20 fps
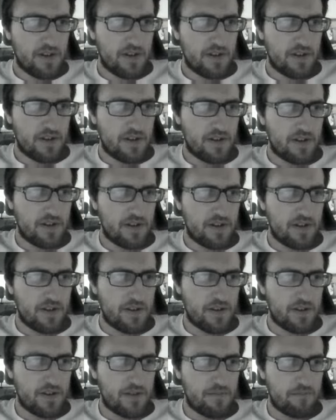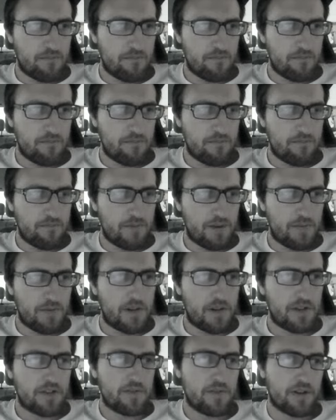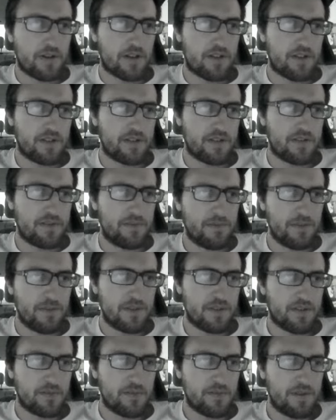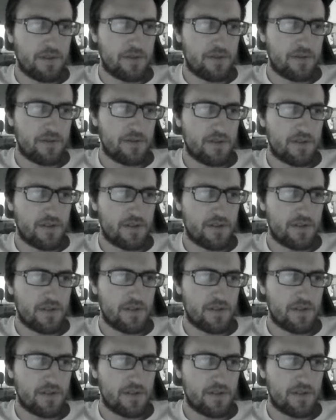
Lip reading: I'm not sure if I can assume these are going to be in order.